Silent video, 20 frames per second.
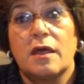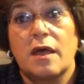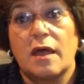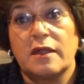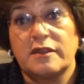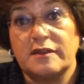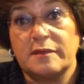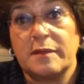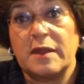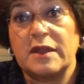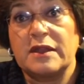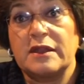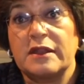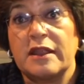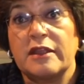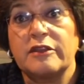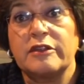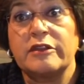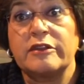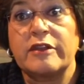anti-money
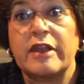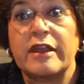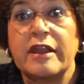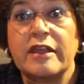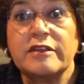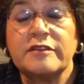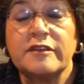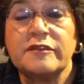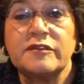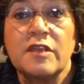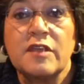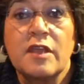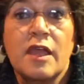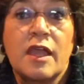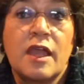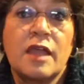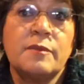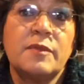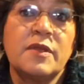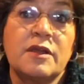laundering directives,
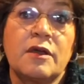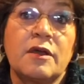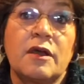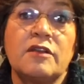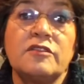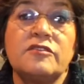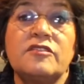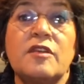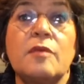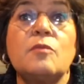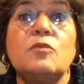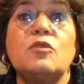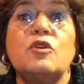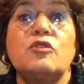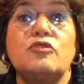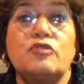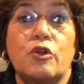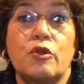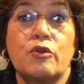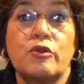and because some
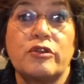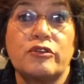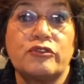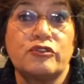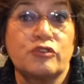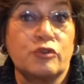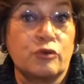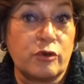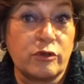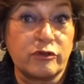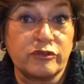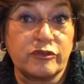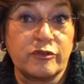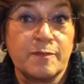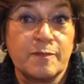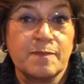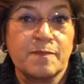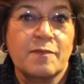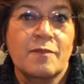notorious crooks,